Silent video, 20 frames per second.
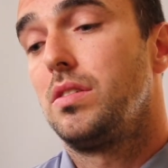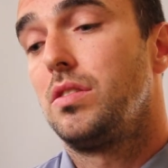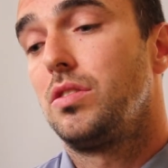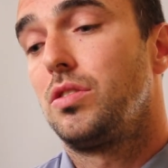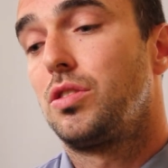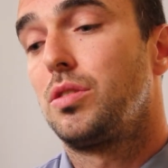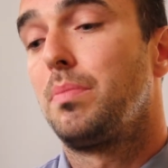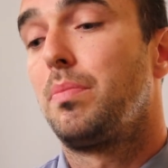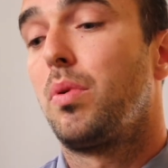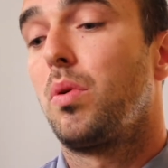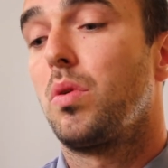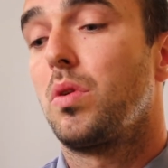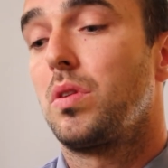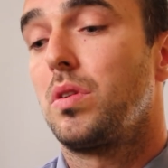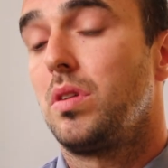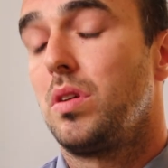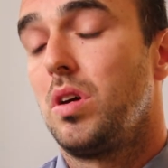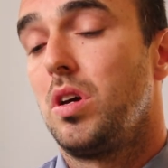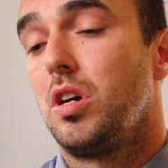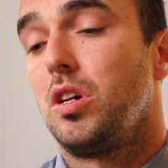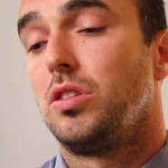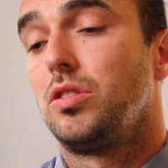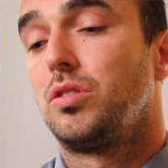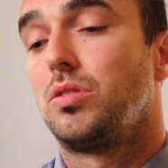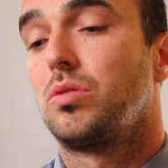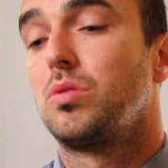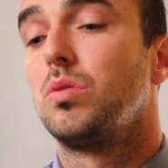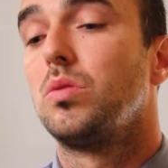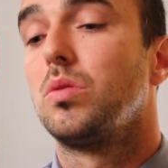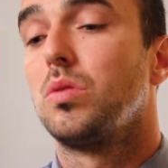support
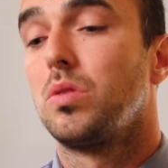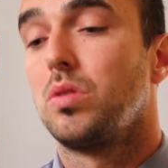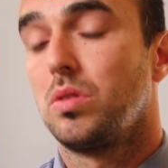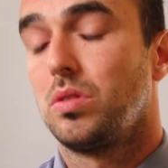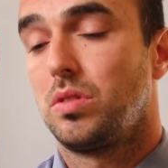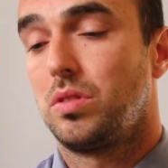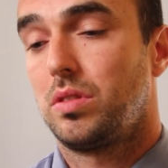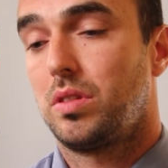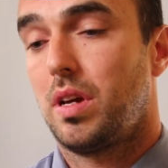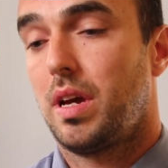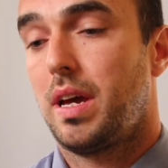schools